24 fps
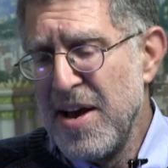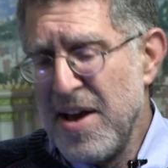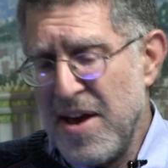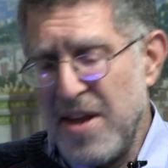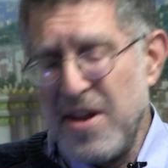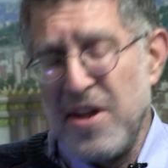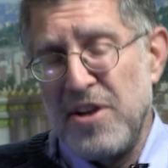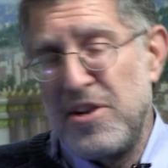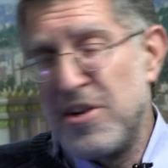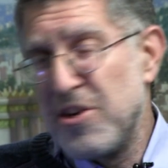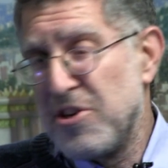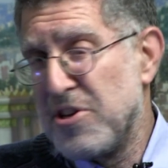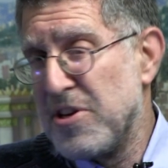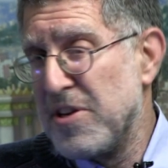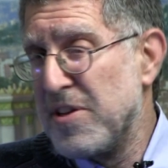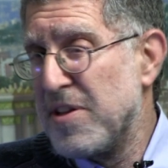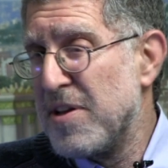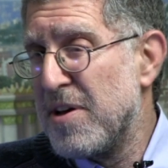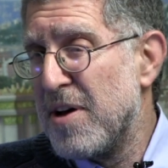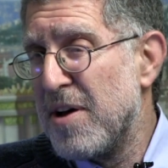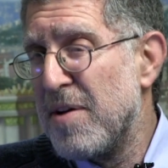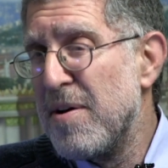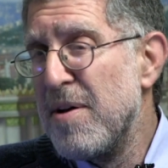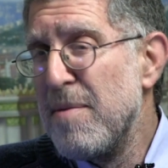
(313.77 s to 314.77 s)
In addition,
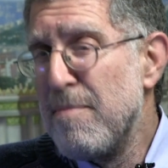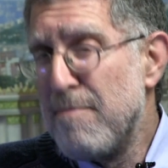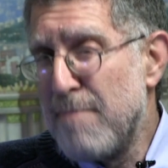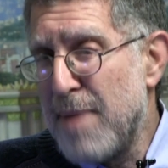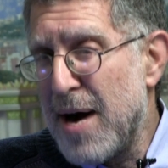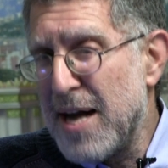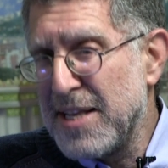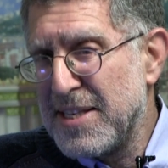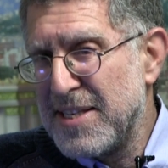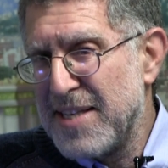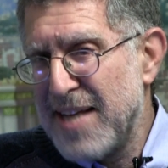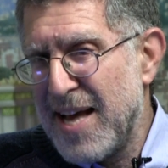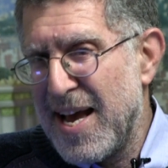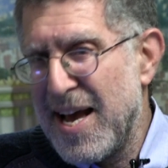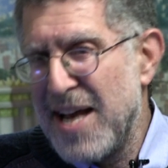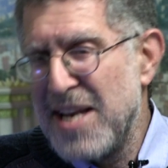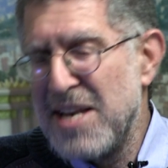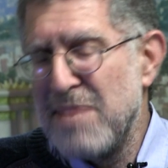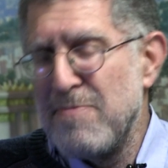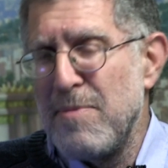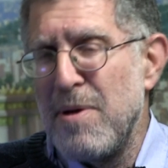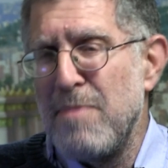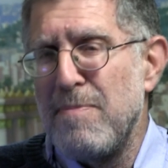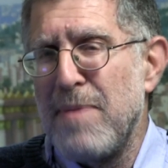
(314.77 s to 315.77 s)
the matzah
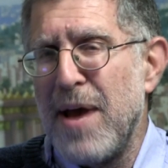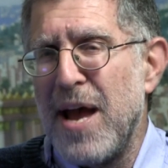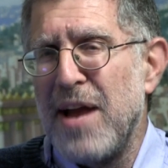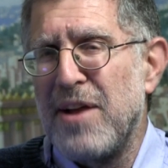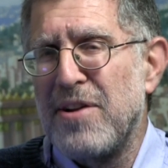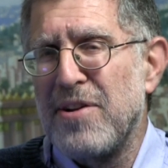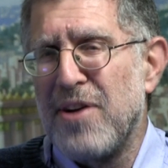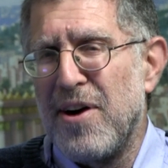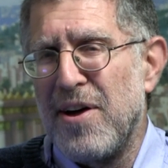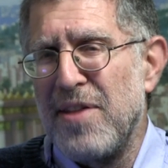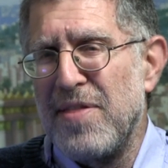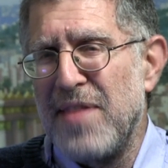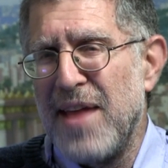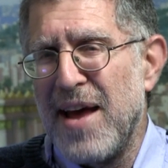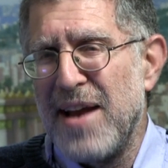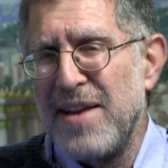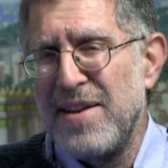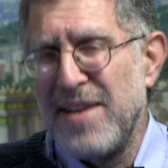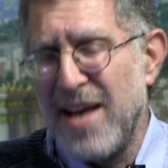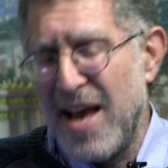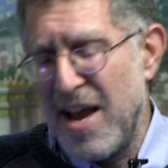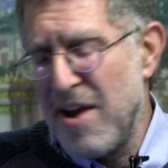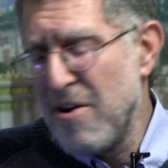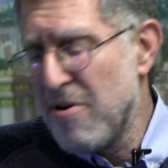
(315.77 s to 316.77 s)
had to be baked on
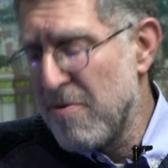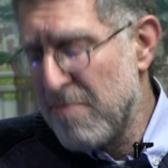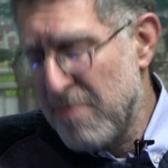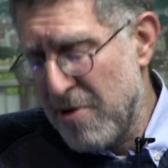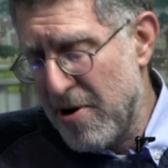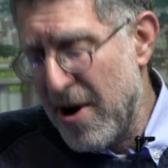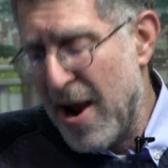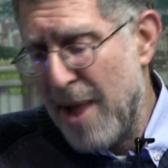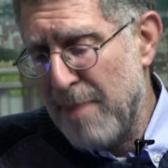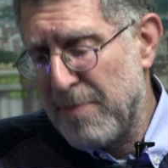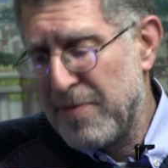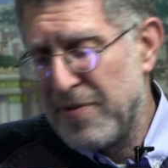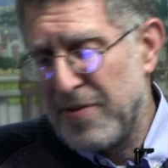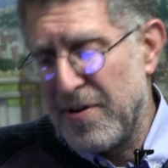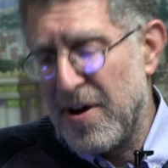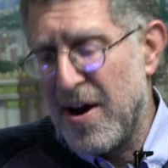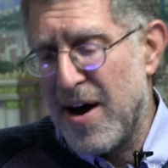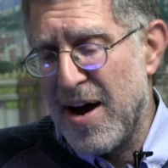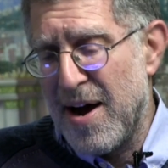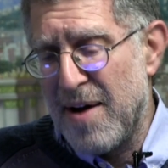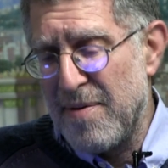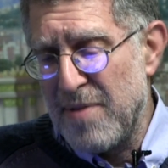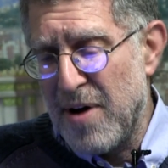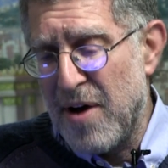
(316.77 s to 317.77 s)
that day, or perhaps
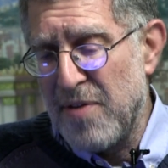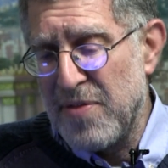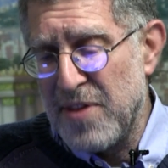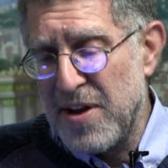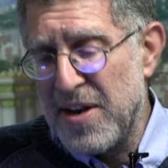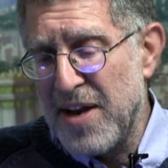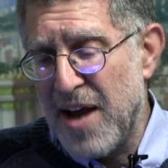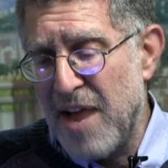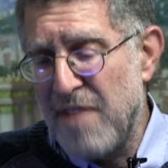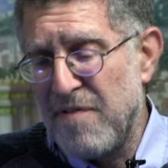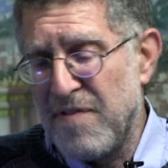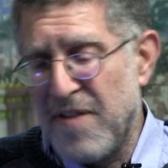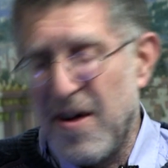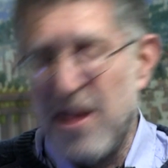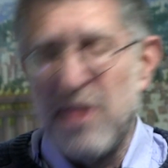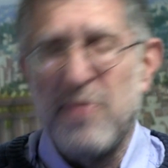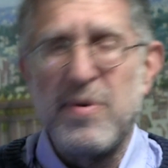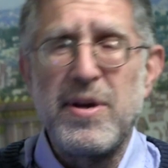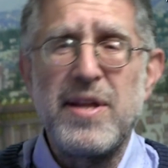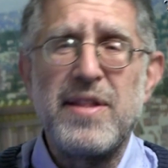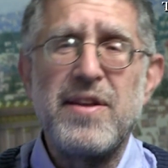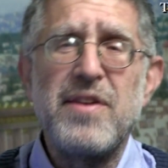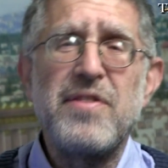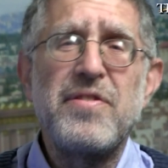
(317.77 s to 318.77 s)
on the night
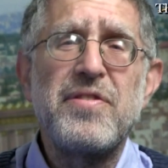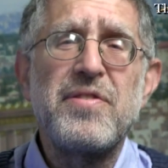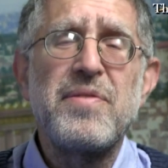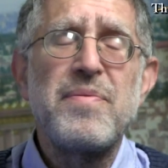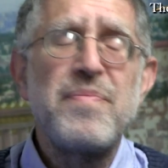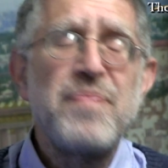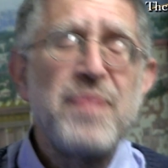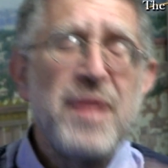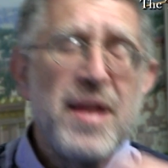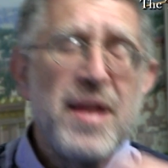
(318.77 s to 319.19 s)
following this.